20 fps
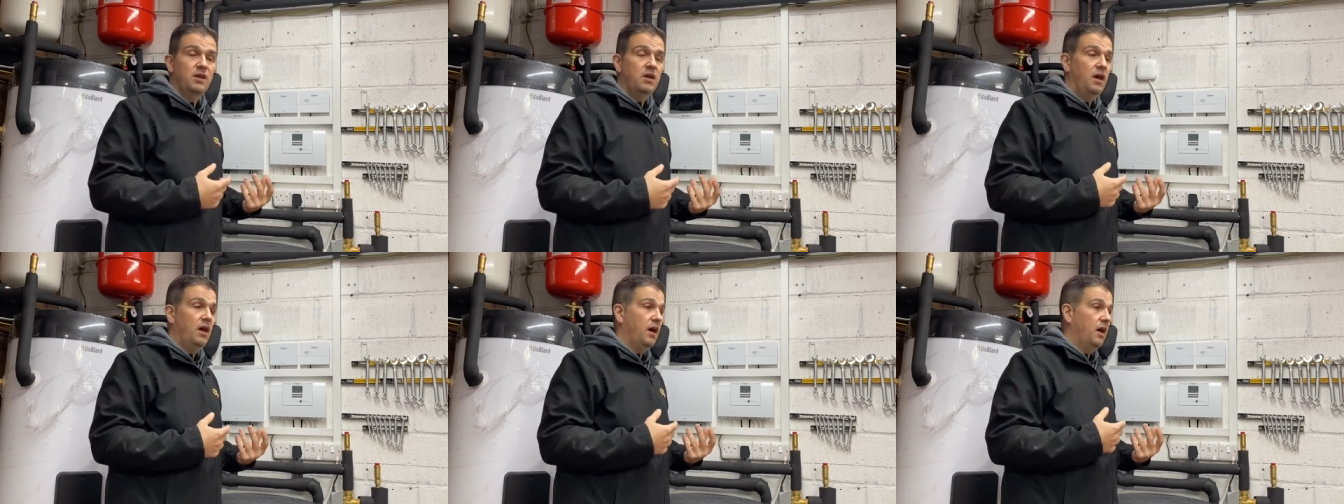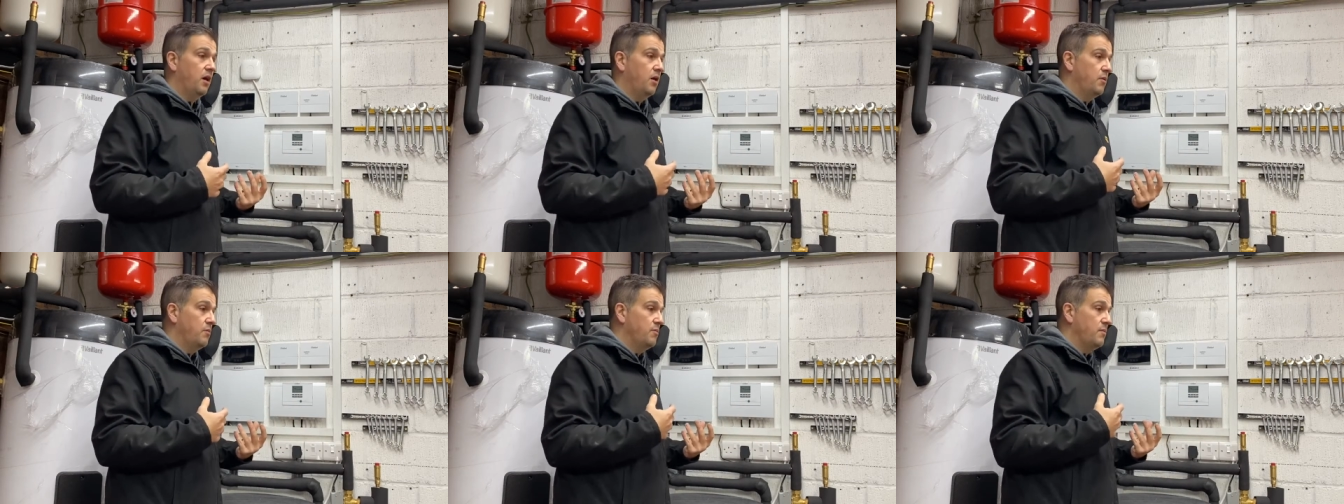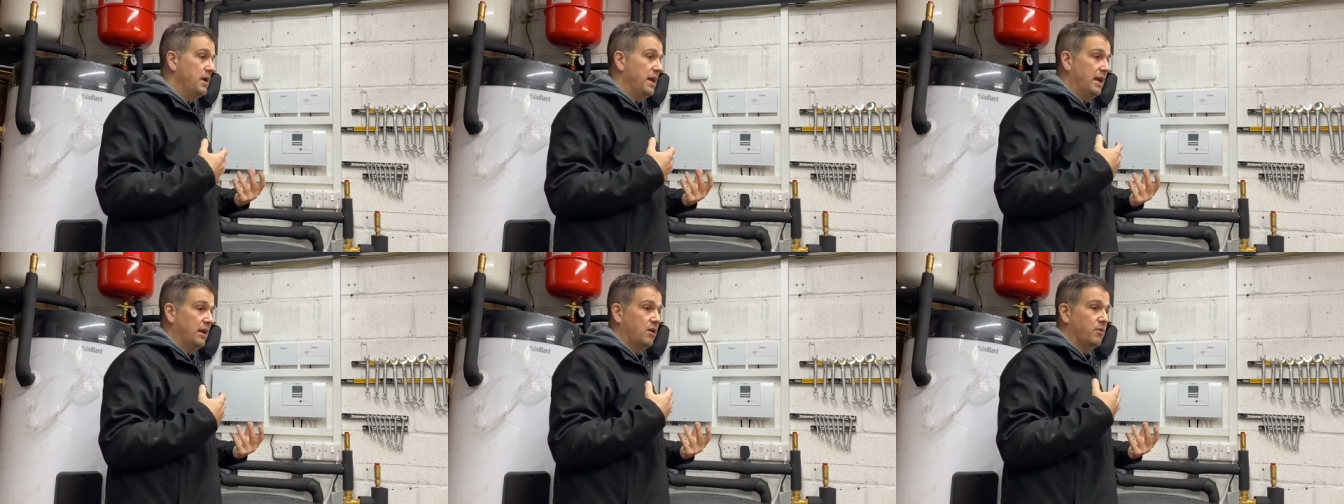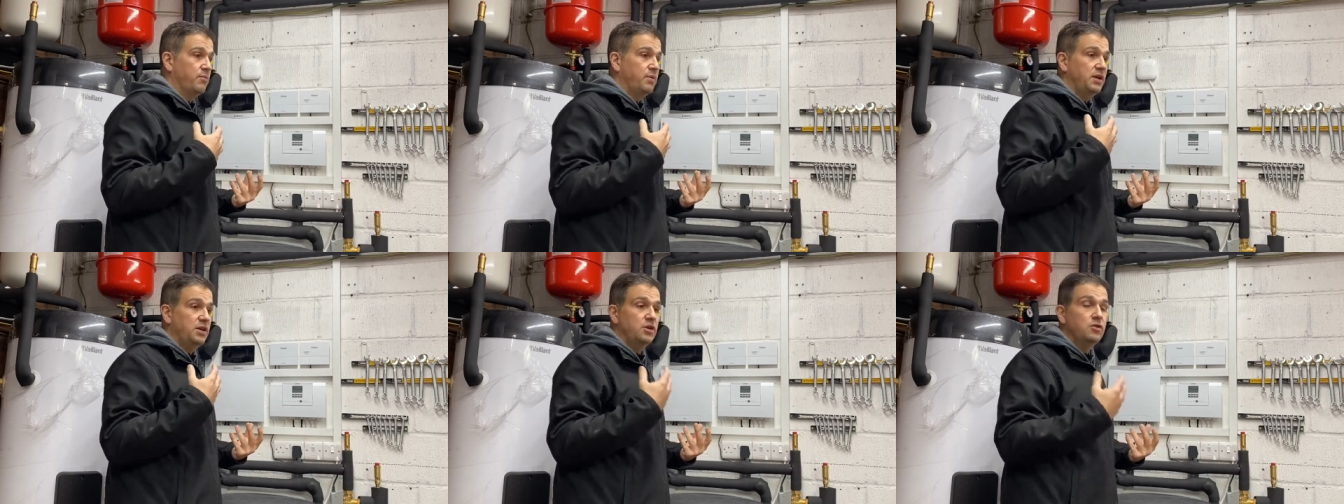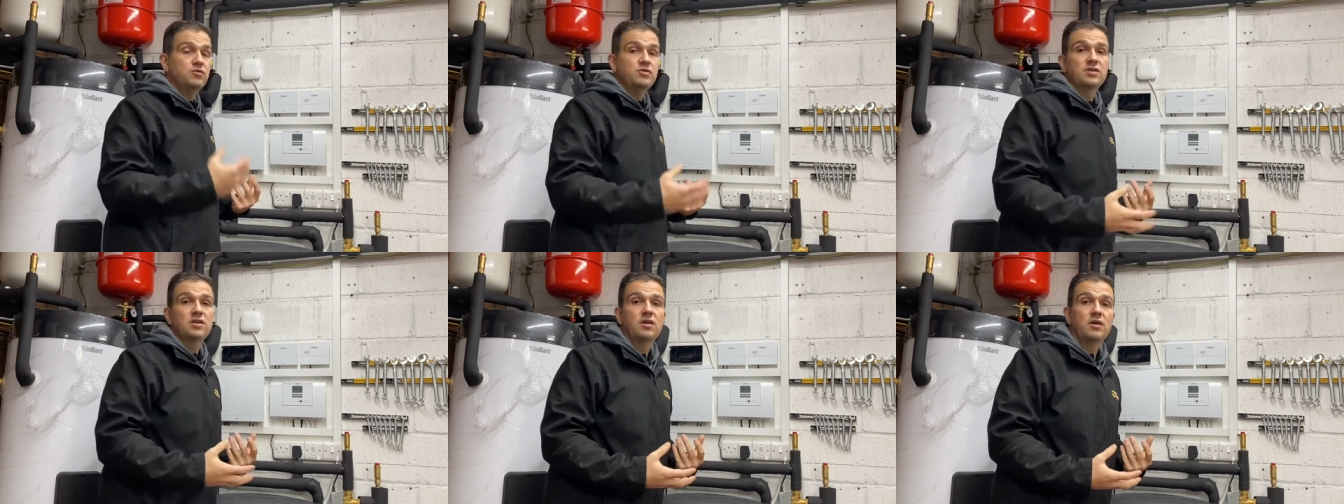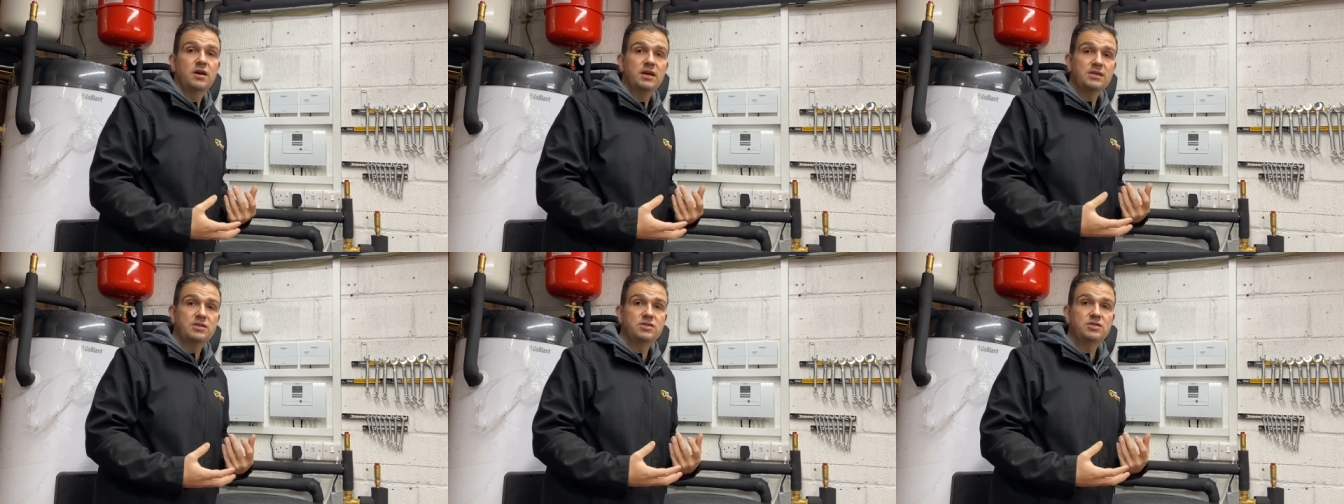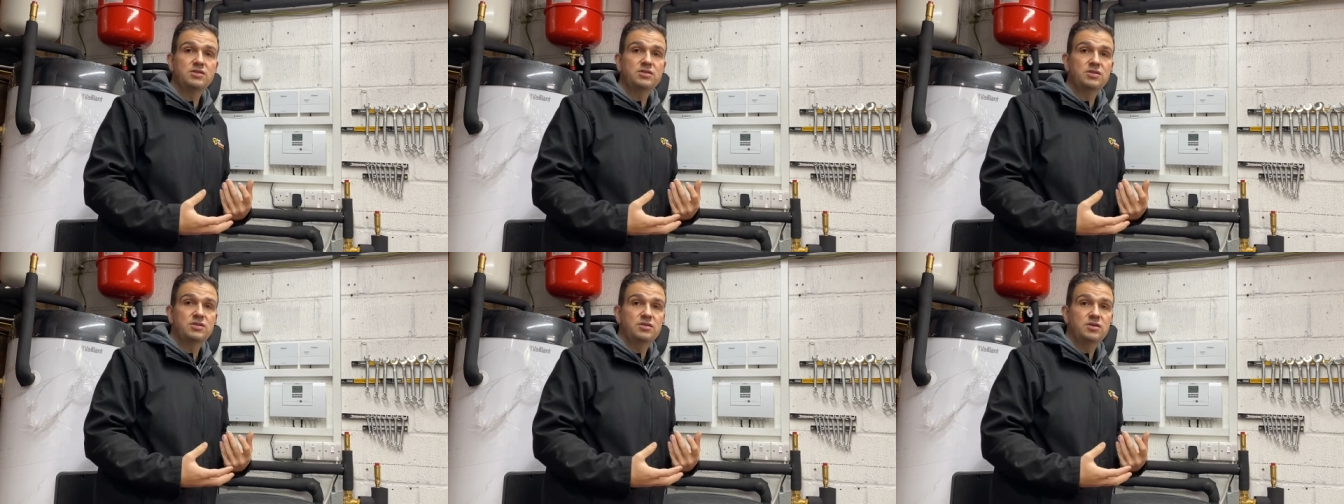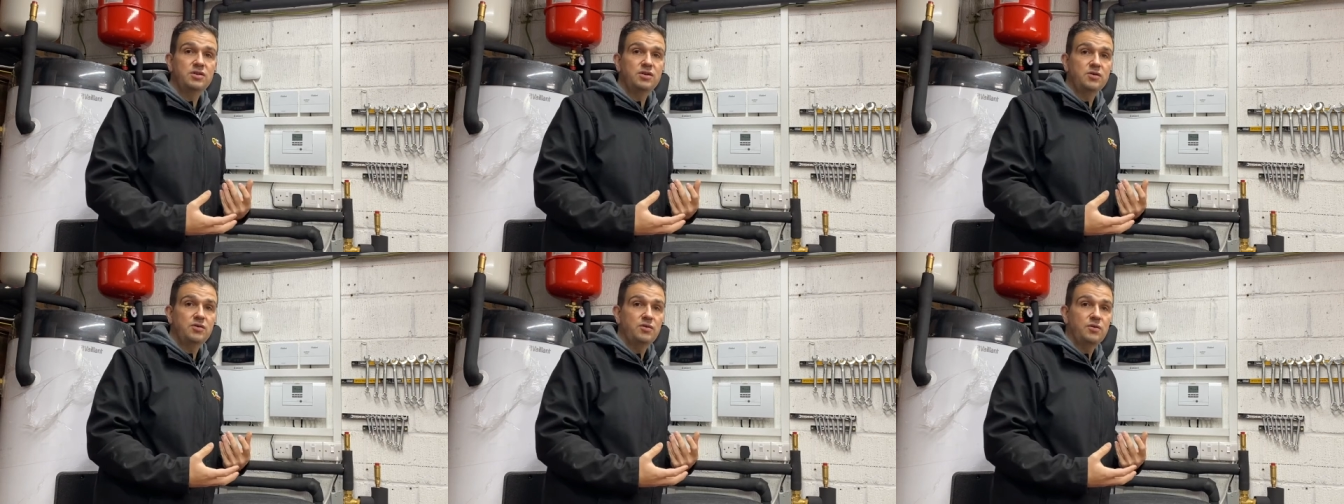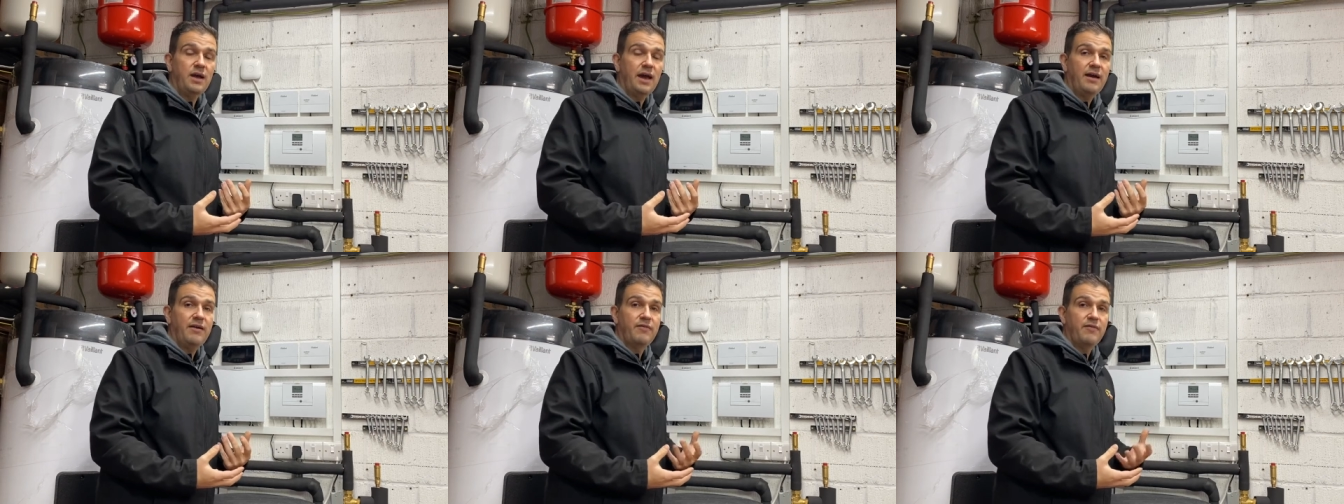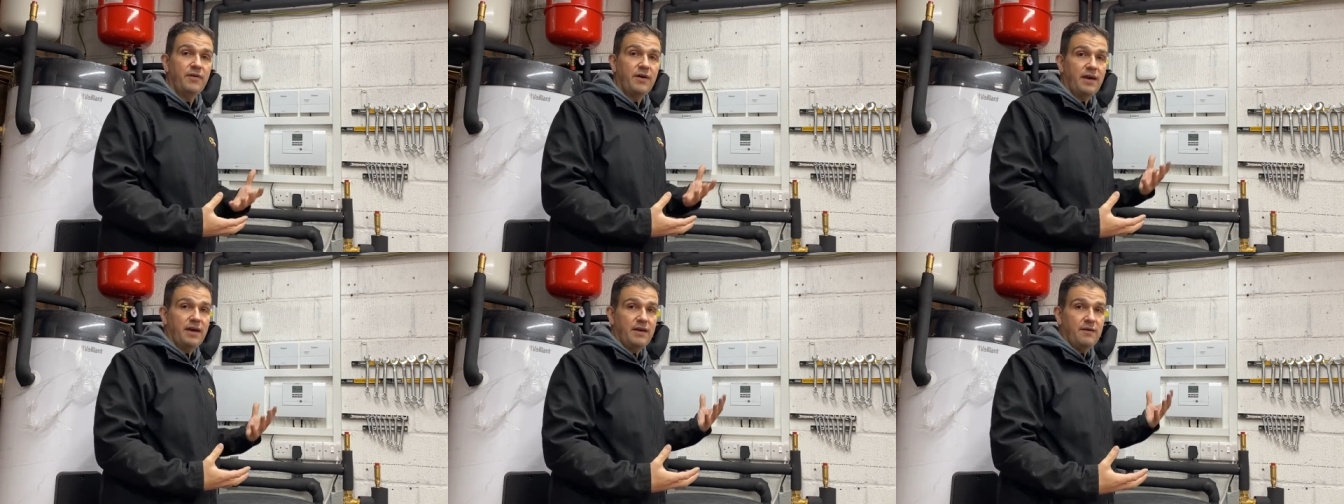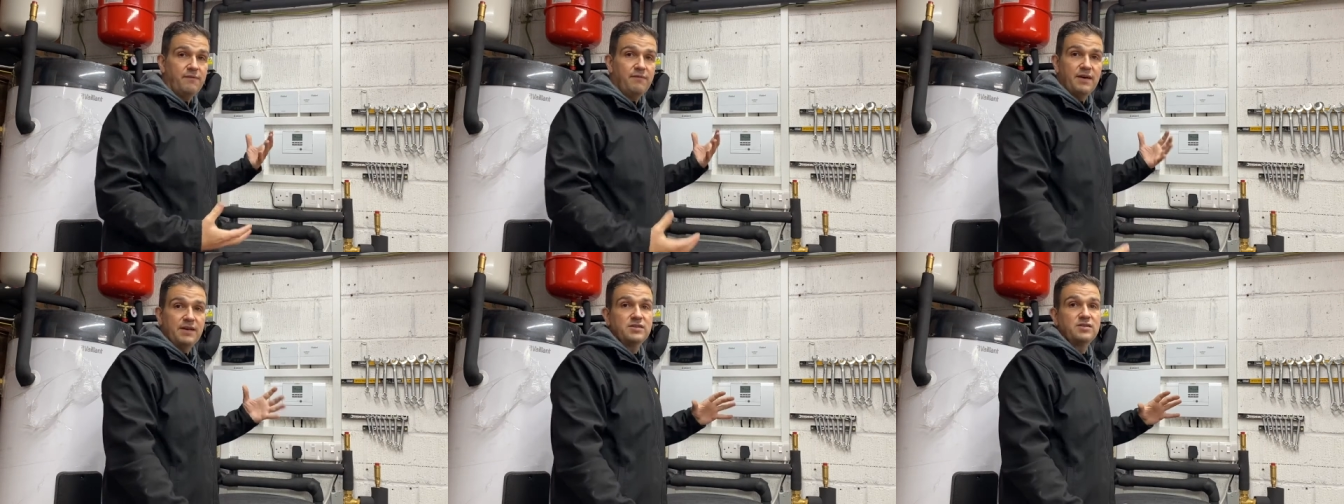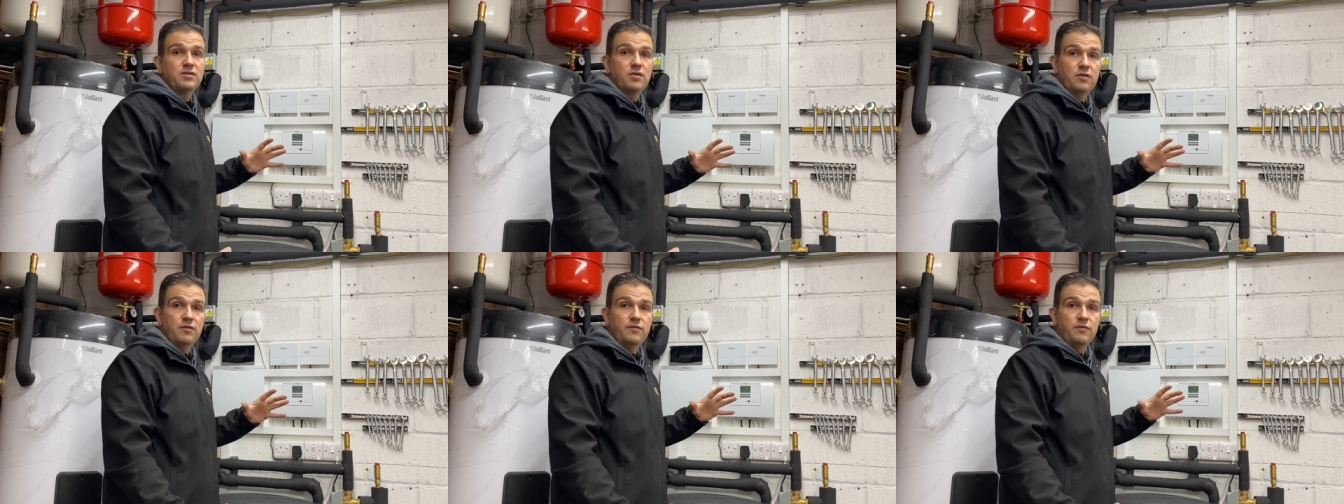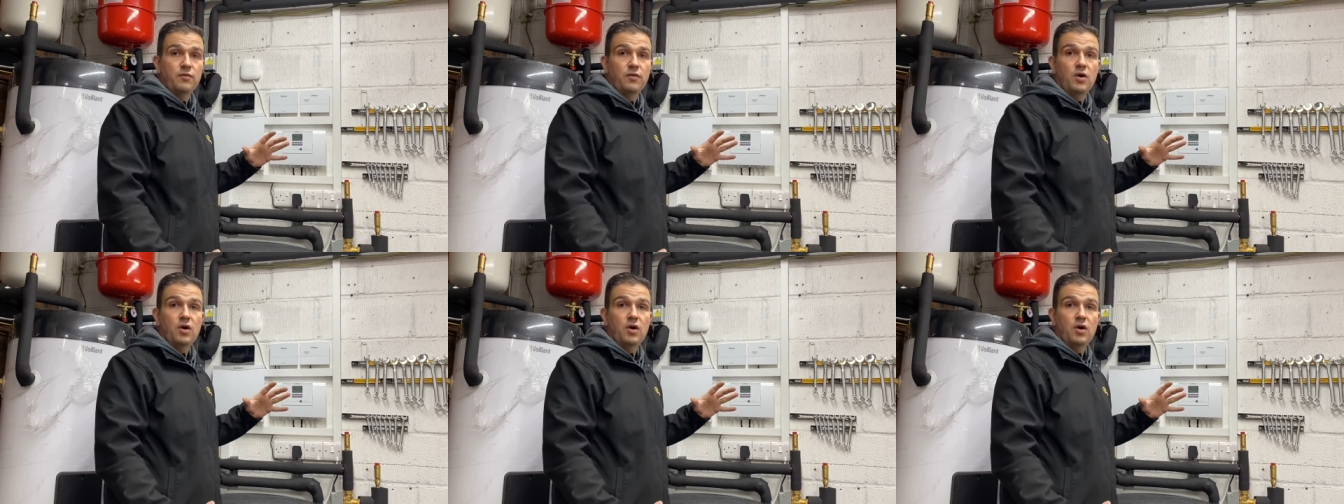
Um, it can be utilised to have a vessel of